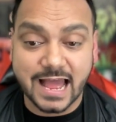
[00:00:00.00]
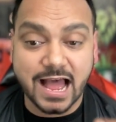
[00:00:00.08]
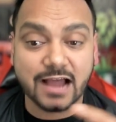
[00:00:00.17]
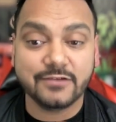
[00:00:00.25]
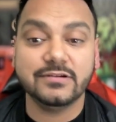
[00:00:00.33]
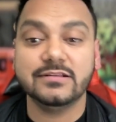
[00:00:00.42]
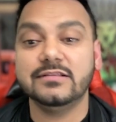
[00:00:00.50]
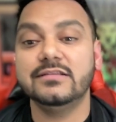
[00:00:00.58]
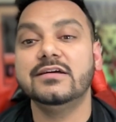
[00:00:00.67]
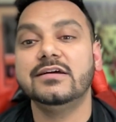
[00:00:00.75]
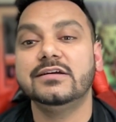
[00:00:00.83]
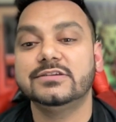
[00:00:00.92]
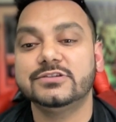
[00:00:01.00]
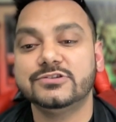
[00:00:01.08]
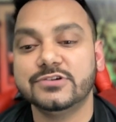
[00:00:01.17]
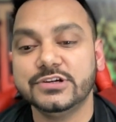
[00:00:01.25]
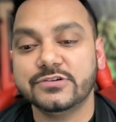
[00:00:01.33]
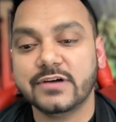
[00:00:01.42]
I will show
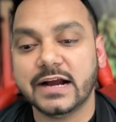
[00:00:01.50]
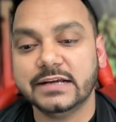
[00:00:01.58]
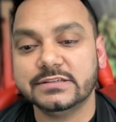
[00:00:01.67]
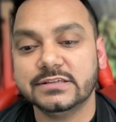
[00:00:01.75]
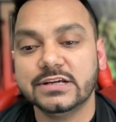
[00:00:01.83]
you guys.